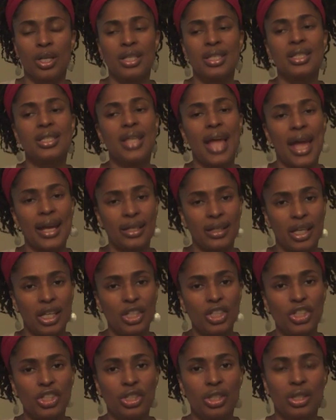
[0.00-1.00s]

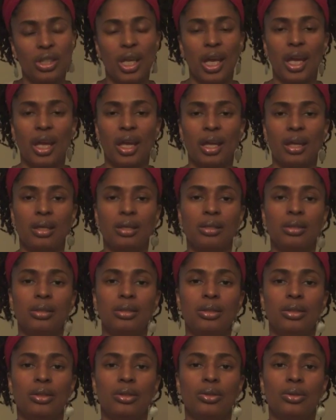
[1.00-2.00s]
stagnation can,
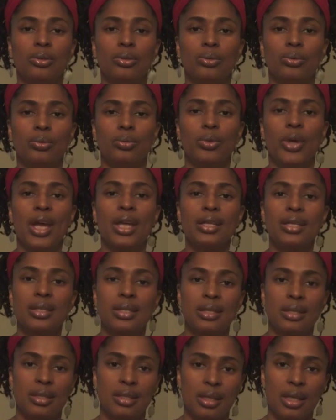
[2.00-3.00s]
you know,
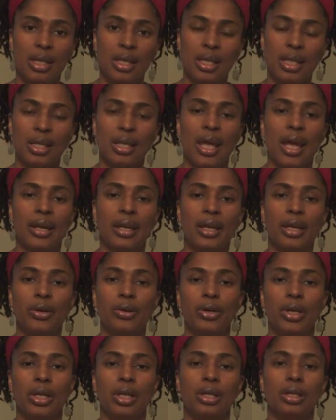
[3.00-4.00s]
rest in that
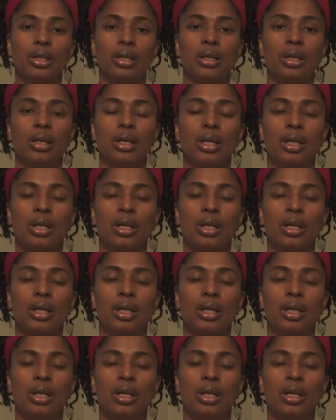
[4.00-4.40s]
area,